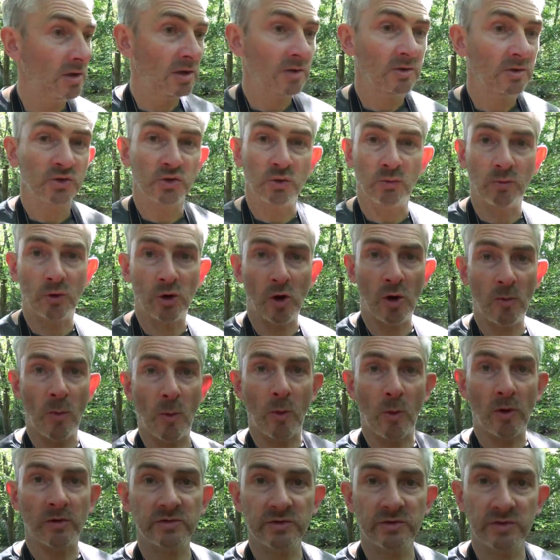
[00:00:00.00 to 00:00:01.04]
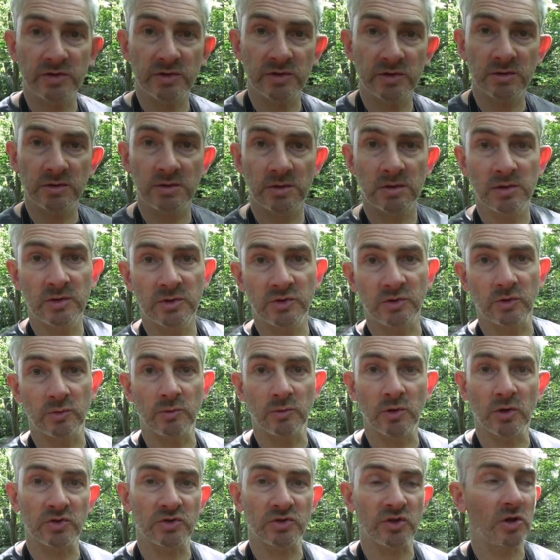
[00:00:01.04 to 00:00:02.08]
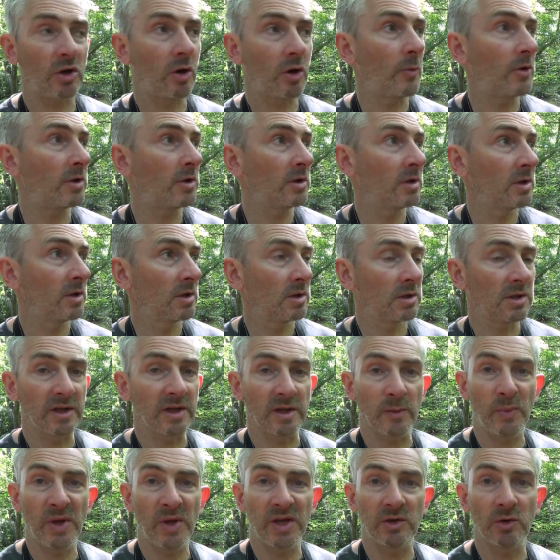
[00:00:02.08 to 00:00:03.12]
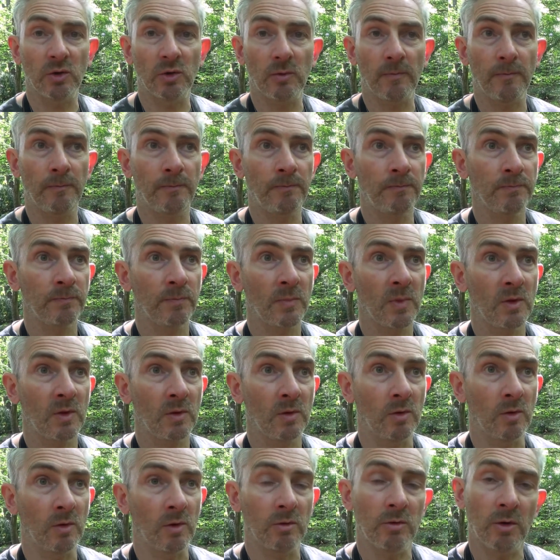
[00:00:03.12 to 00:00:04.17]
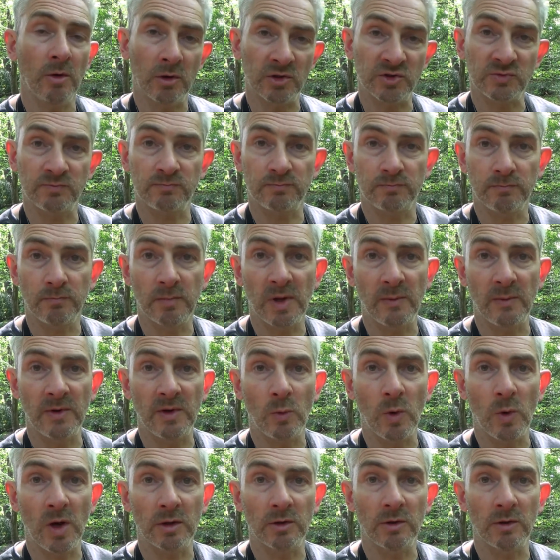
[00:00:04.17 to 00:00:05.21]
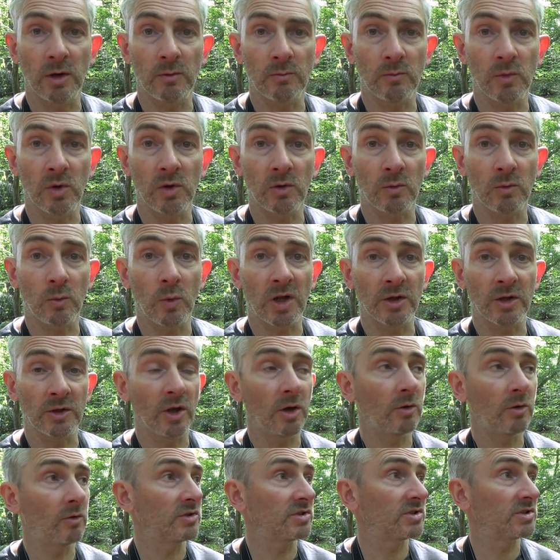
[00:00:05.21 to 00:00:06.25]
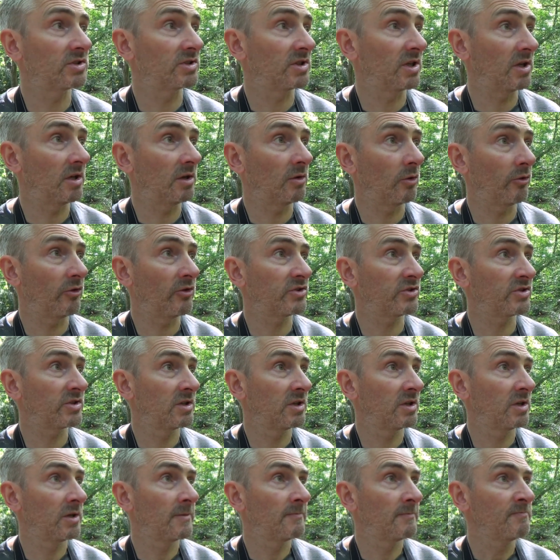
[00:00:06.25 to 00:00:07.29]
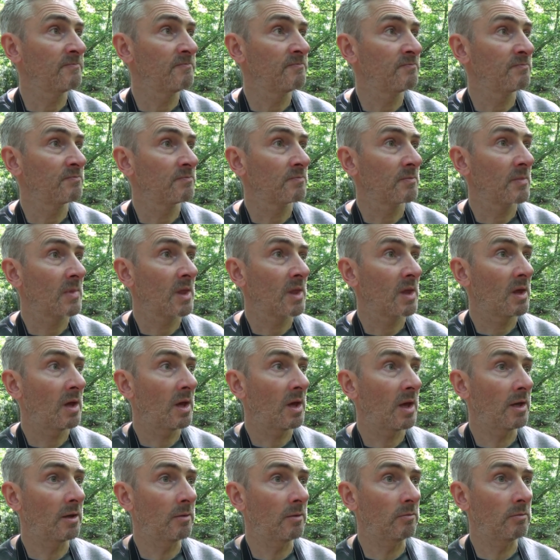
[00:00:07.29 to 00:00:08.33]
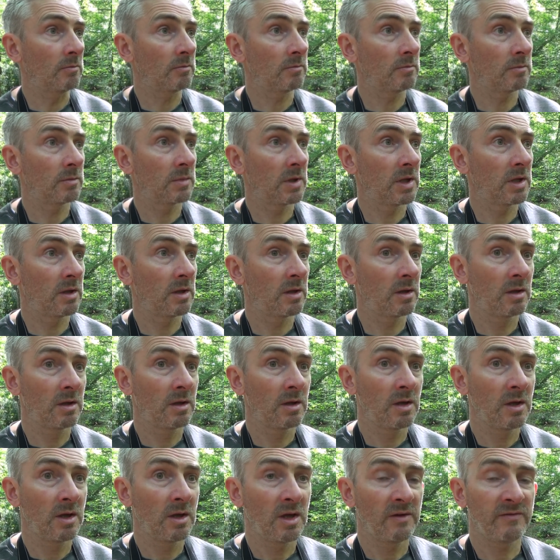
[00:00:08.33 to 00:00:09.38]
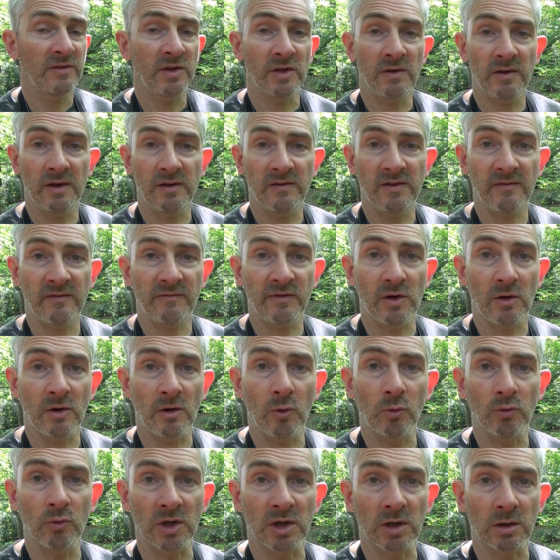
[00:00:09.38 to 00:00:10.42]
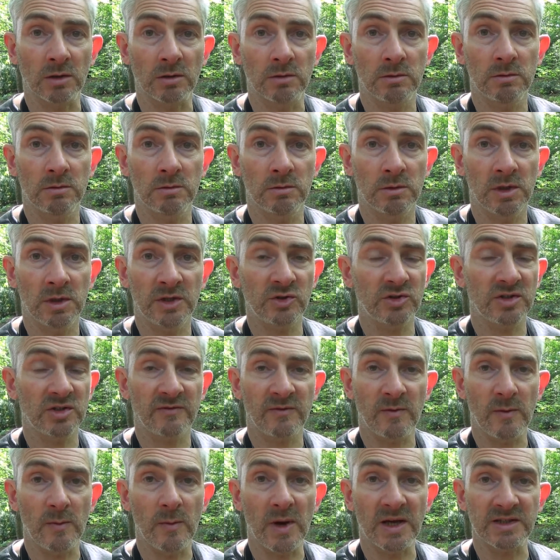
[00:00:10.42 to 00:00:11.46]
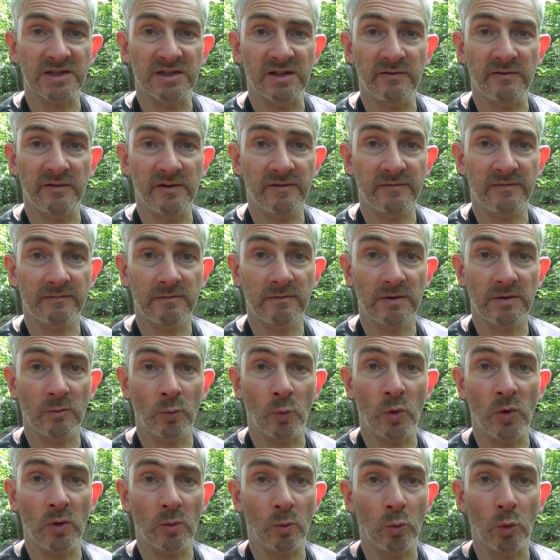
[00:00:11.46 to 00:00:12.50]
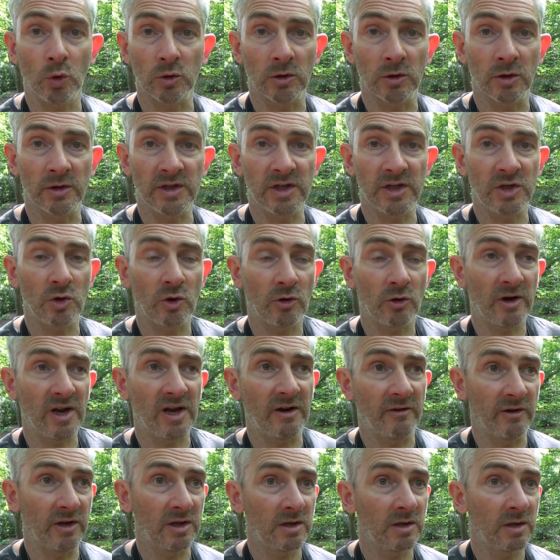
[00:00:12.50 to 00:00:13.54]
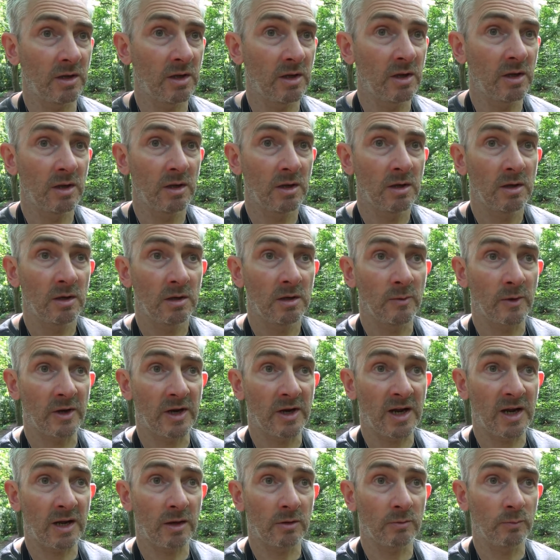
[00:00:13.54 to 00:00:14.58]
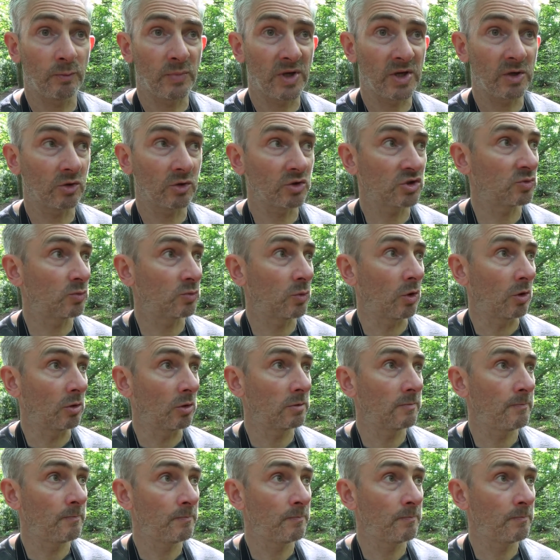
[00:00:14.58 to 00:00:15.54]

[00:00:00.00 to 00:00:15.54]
some common ones, some not so common, like the pig nut, or not as maybe more well known as others. If you have your own little, it doesn't have to be massive, if woodland in your area, no matter how big or small,